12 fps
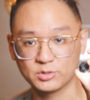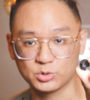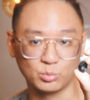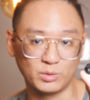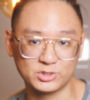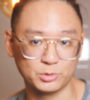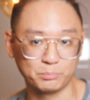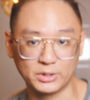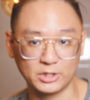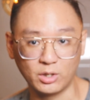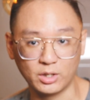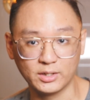So once you put
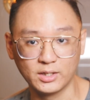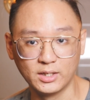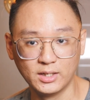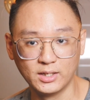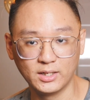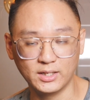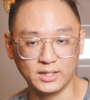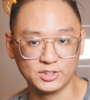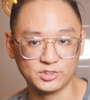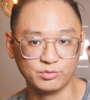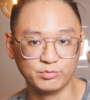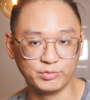it on,
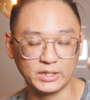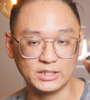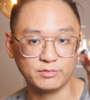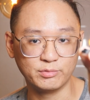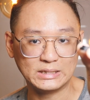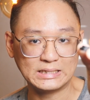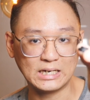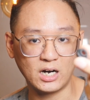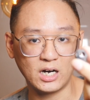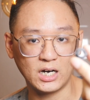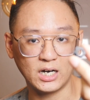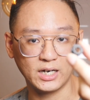it's really
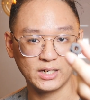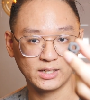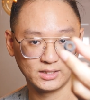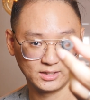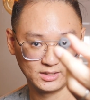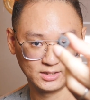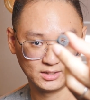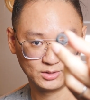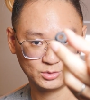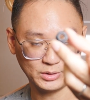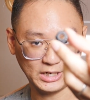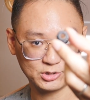hard
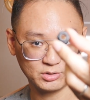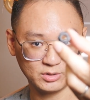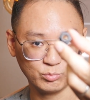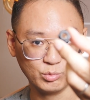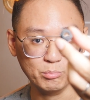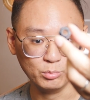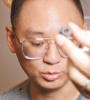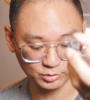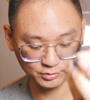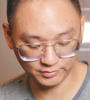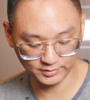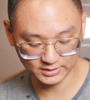to actually
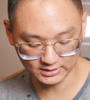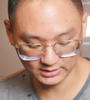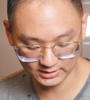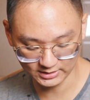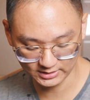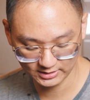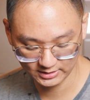remove the